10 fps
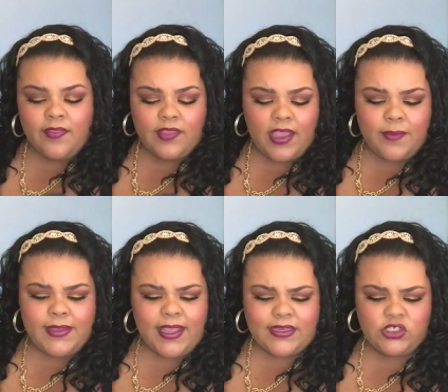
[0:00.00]
The
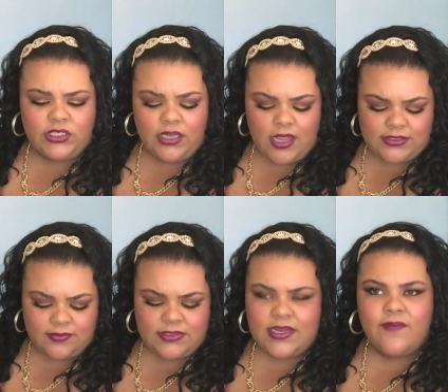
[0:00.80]
hubby actually got
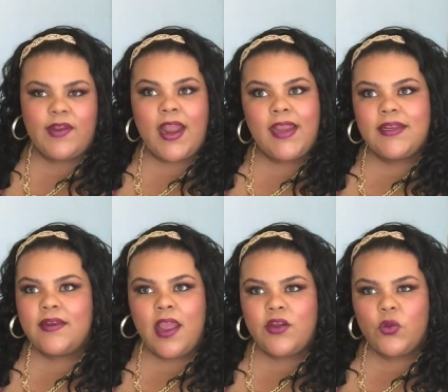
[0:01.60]
some stuff, and I did
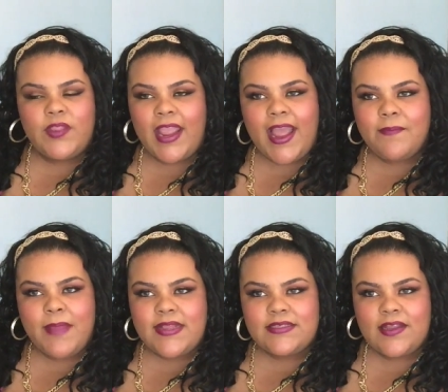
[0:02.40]
not know they had
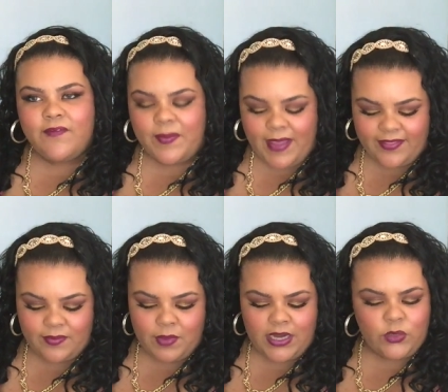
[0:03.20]
men's stuff at Bath
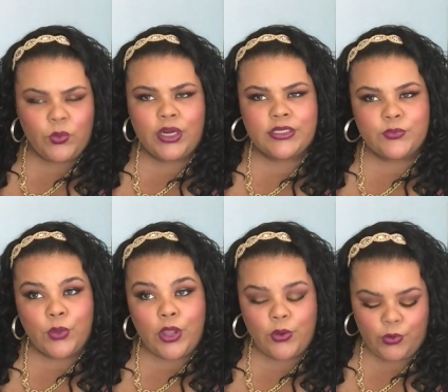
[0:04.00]
and Body Works.
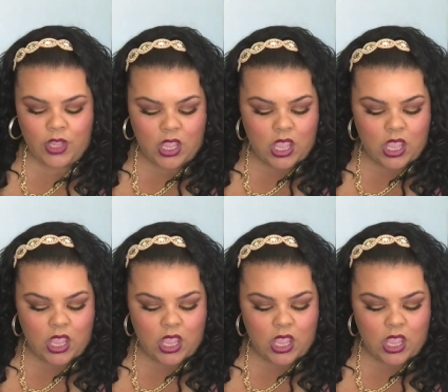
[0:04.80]
Whoa.